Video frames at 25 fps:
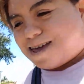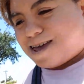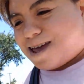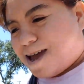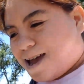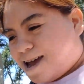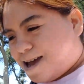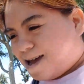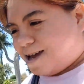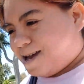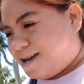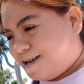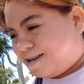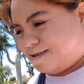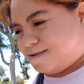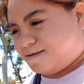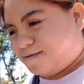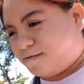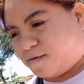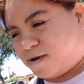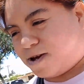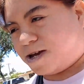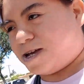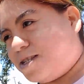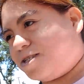I had
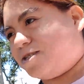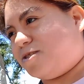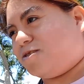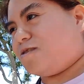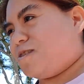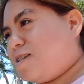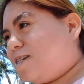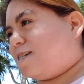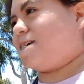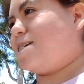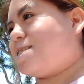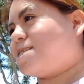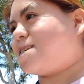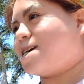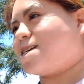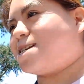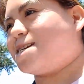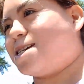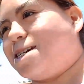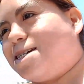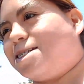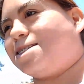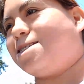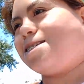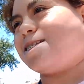3
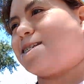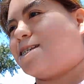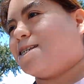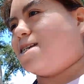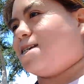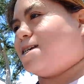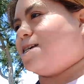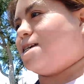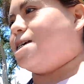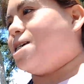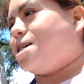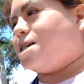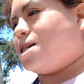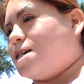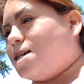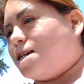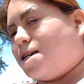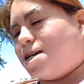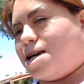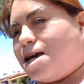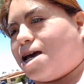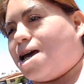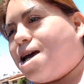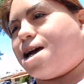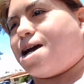quesadillas.
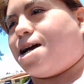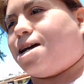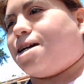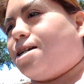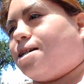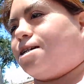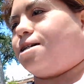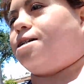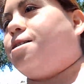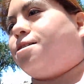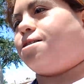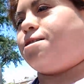And